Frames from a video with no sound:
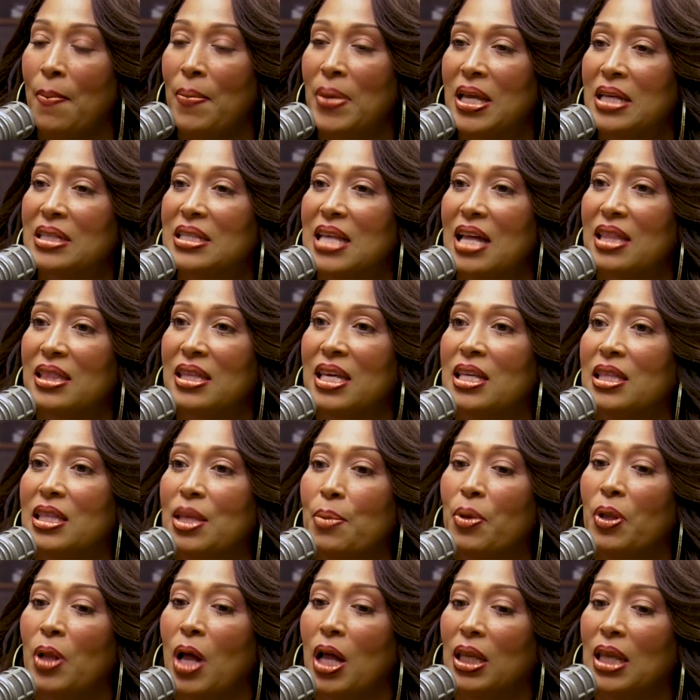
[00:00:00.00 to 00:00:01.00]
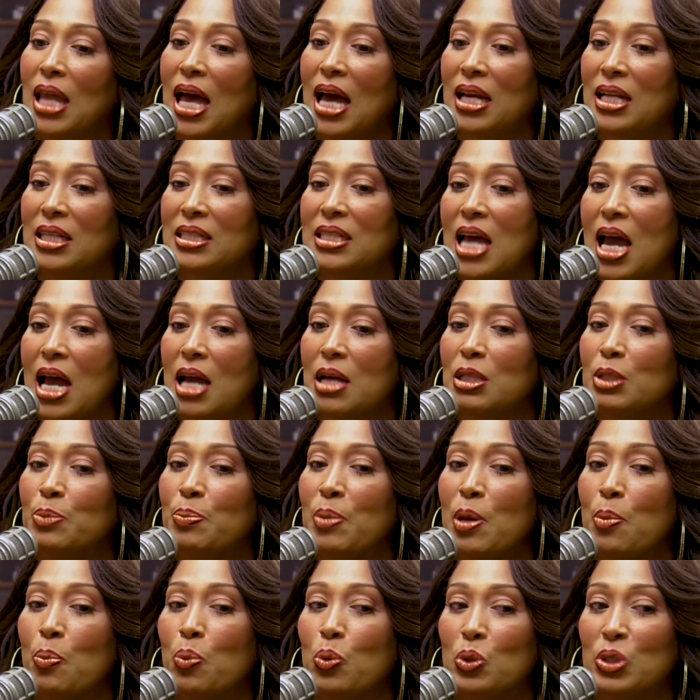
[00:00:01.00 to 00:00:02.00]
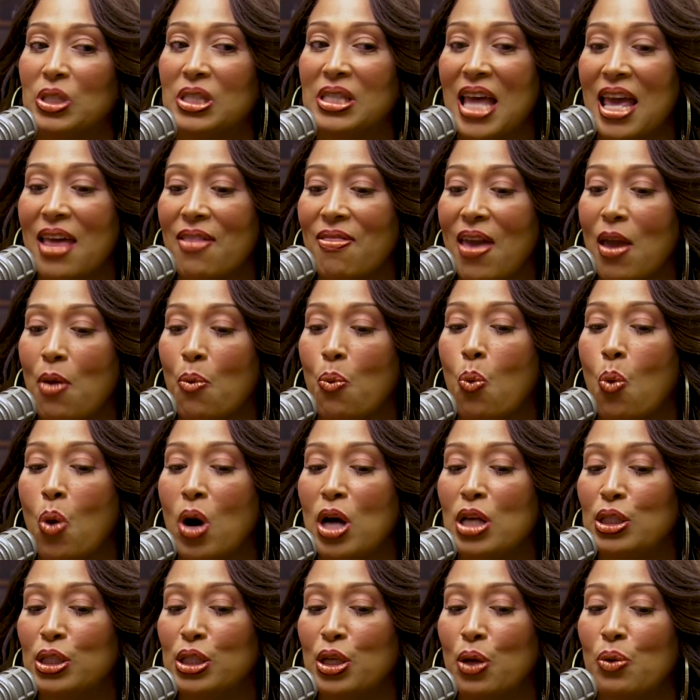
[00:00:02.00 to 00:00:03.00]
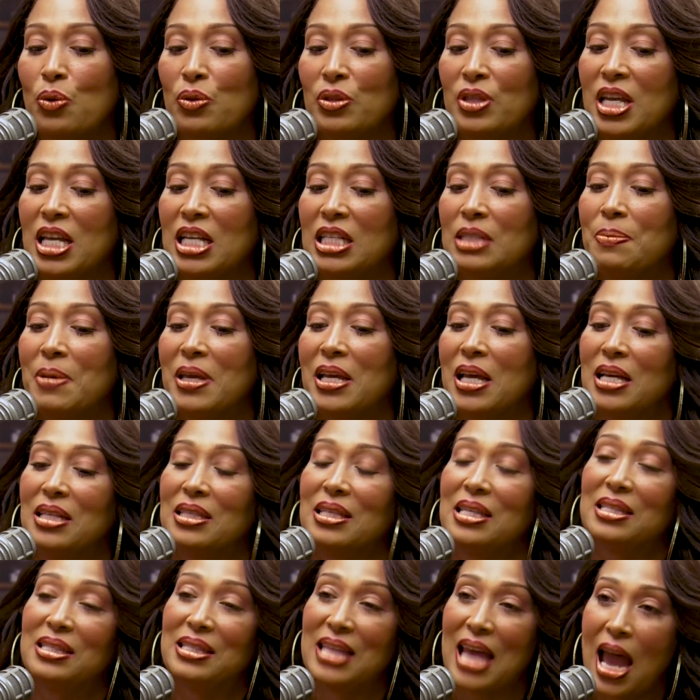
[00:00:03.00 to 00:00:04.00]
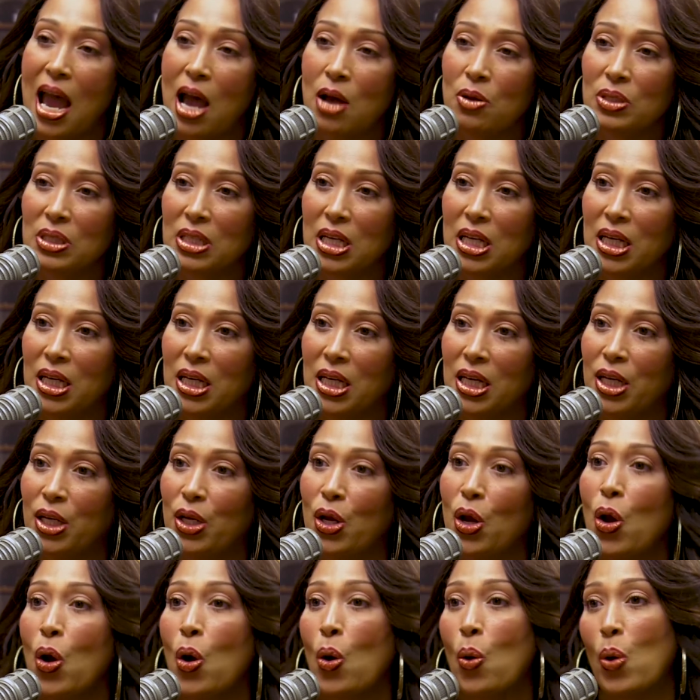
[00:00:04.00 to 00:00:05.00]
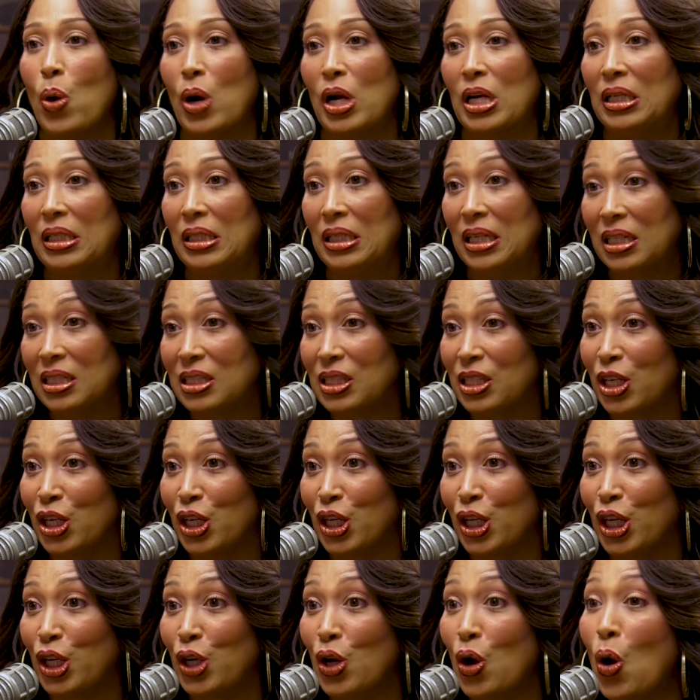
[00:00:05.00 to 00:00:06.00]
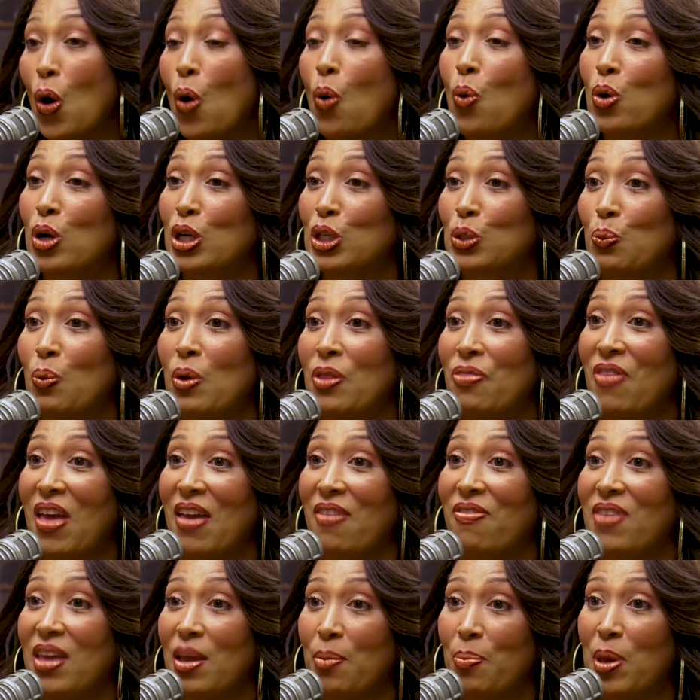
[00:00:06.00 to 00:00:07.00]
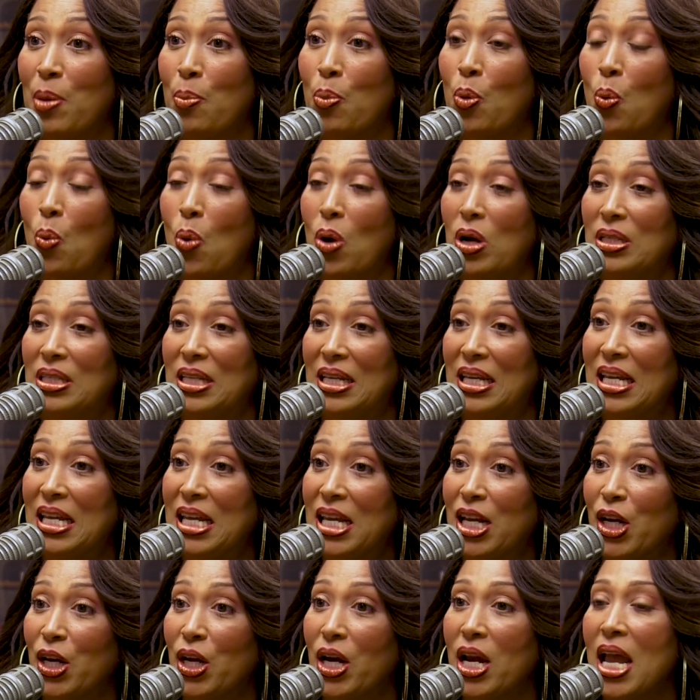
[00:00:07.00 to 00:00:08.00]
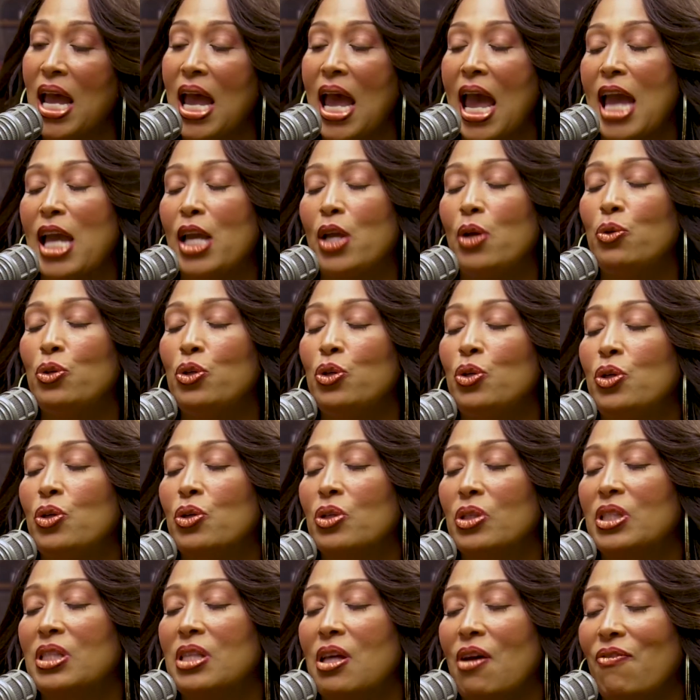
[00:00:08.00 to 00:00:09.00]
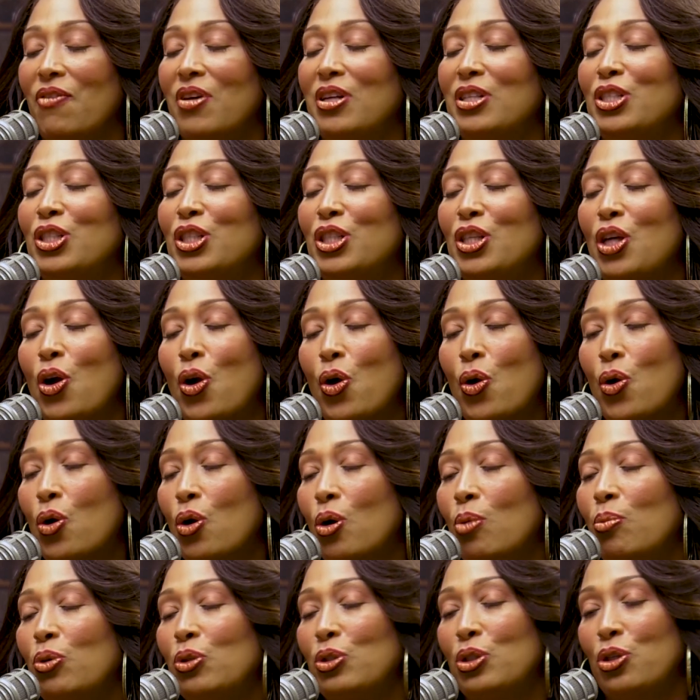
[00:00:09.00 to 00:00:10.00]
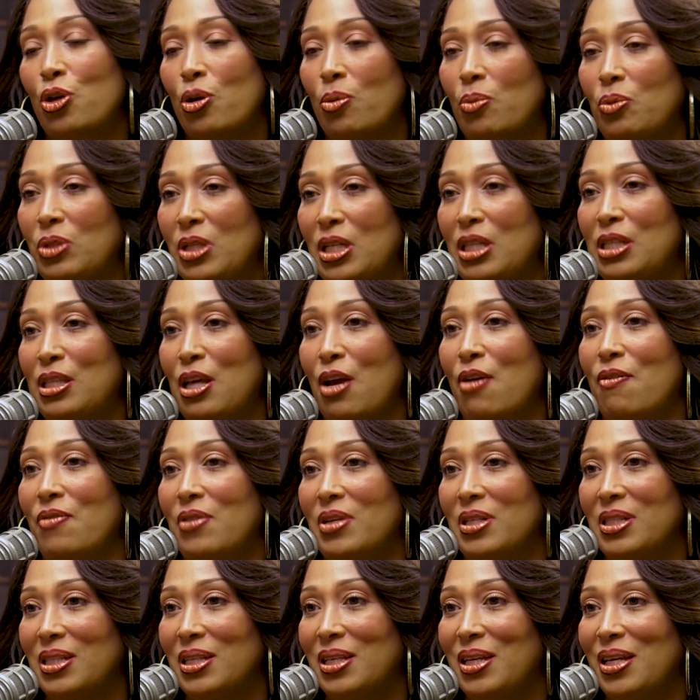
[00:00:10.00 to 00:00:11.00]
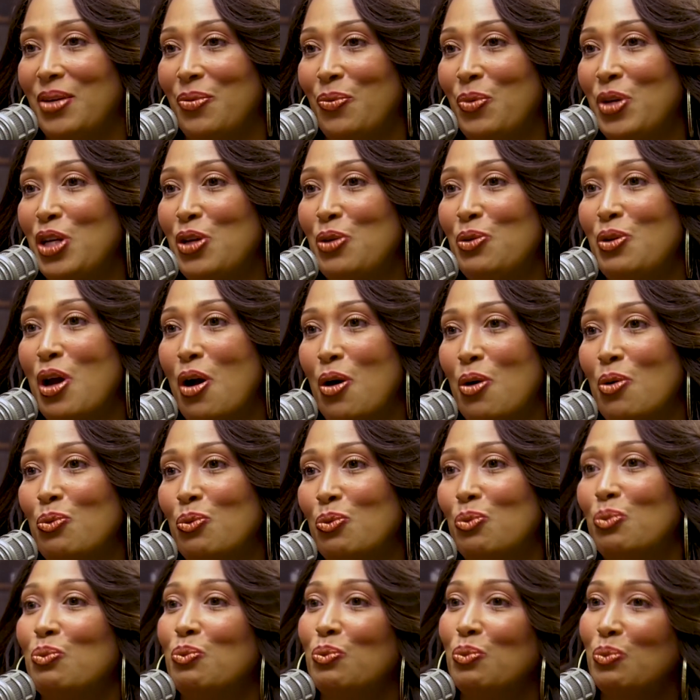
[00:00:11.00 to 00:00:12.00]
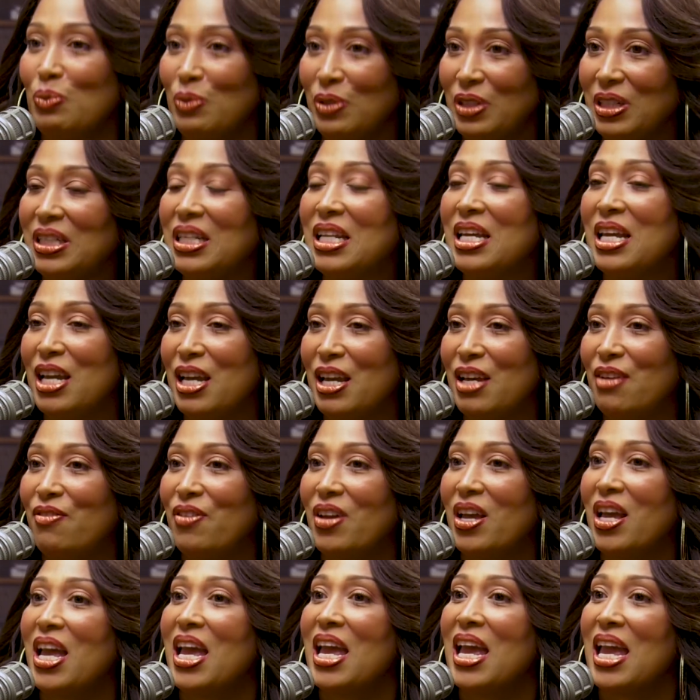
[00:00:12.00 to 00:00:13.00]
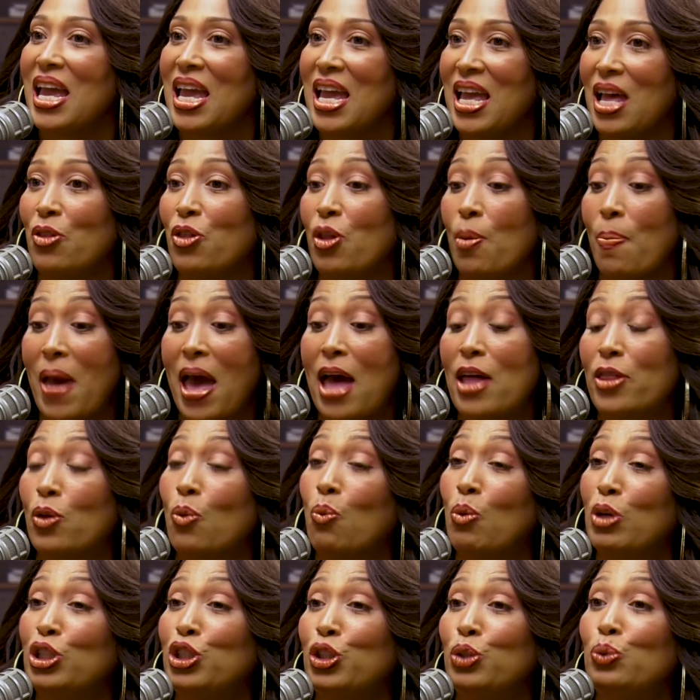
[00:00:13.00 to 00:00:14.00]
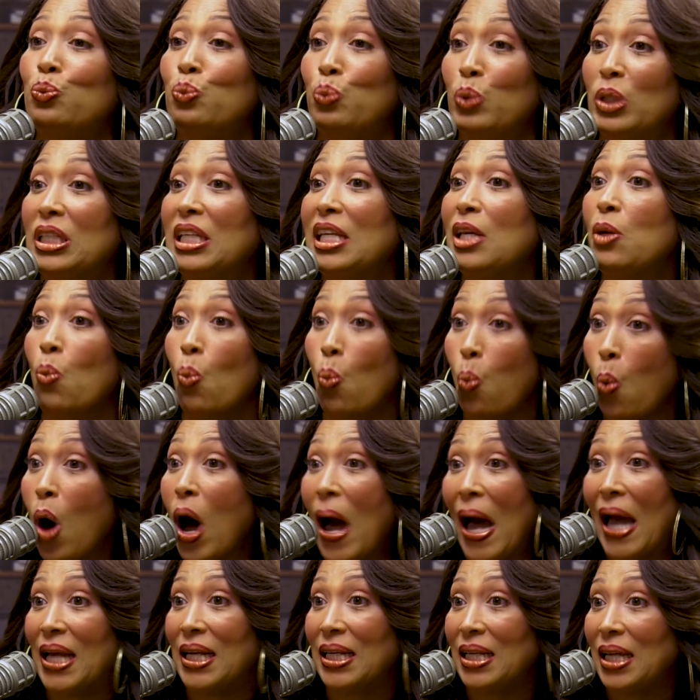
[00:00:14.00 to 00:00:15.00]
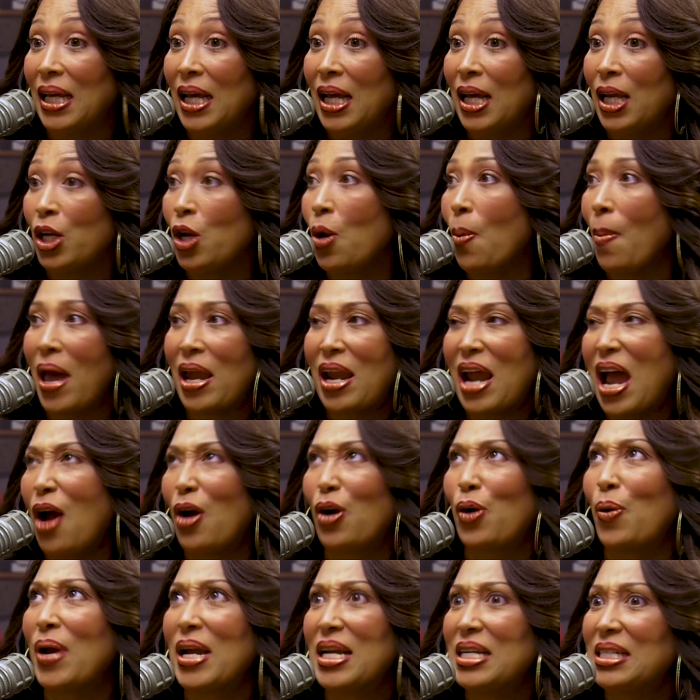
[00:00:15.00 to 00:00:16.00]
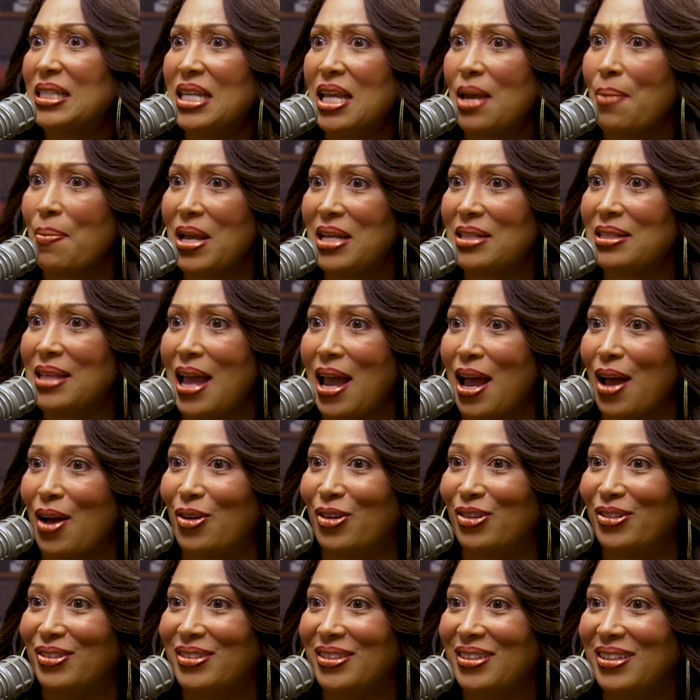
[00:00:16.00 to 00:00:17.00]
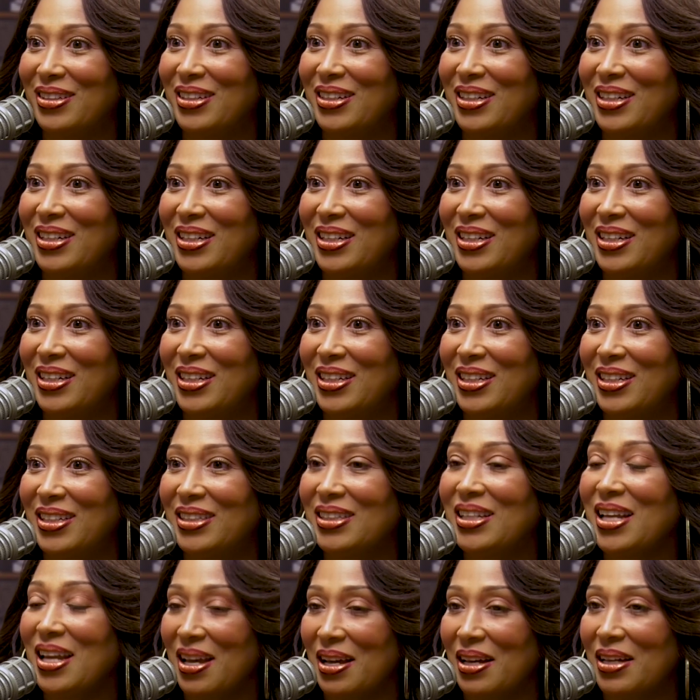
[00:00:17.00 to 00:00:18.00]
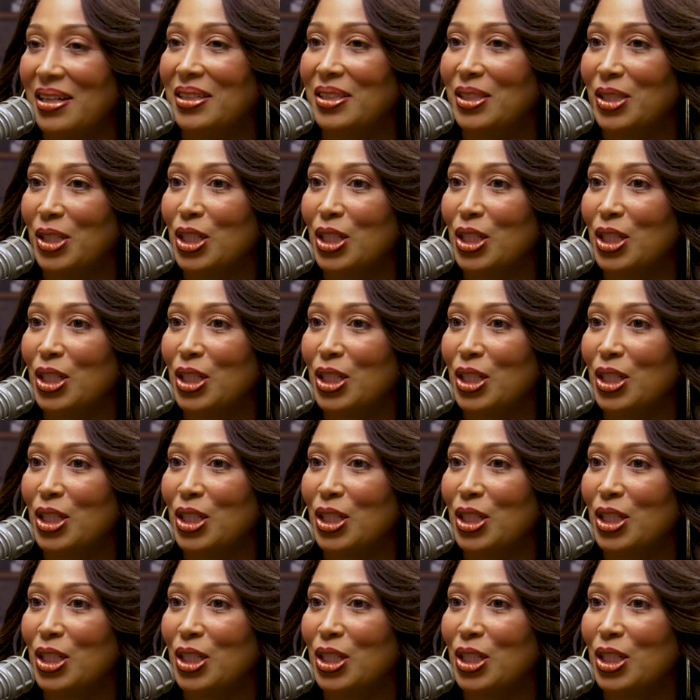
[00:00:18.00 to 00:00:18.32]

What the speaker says: Because I think that a lot of times people say they want certain things because it sounds good or it looks good or it's what they think people want to hear. And you do yourself a terrible, terrible disservice when you don't live in the path of what you really want, no matter how crazy it may sound. Yeah.